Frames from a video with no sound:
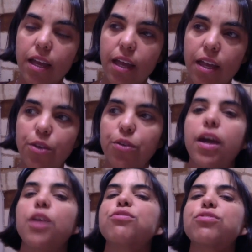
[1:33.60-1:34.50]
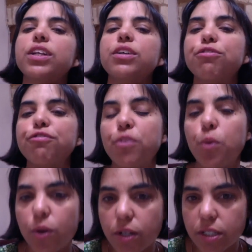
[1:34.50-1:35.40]
kind of
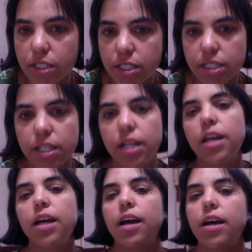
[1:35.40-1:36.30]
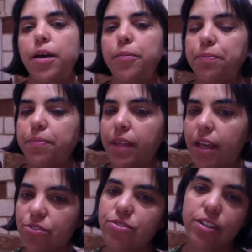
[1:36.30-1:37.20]
reinforce the
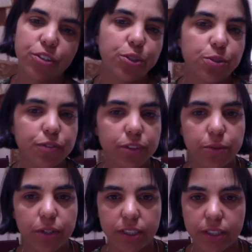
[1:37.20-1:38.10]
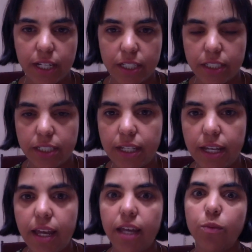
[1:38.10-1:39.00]
answers that are useful to our discussion
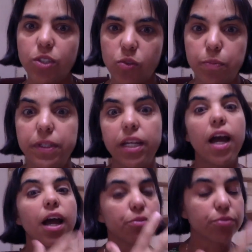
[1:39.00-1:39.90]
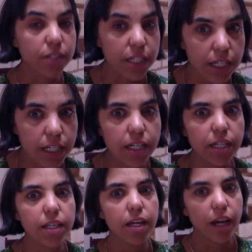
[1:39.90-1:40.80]
today, which would be I
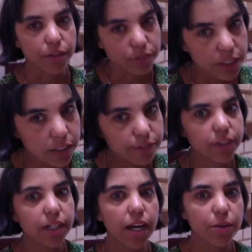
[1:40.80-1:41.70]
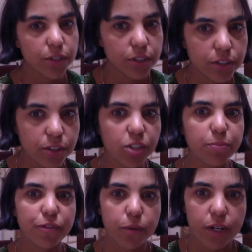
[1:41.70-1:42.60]
read for an hour or two
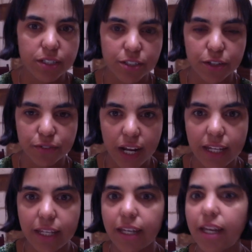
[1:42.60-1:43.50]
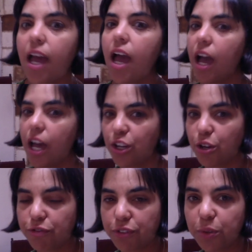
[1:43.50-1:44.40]
before I start writing, I go
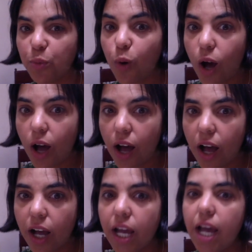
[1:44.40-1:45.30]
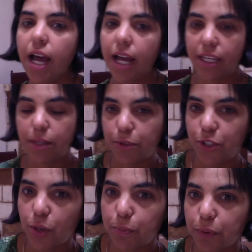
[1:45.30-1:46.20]
for a walk, I keep a
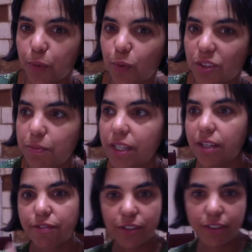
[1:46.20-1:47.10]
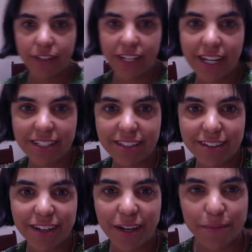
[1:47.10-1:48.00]
notebook with me for if an idea
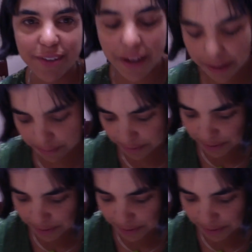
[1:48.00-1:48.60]
comes up.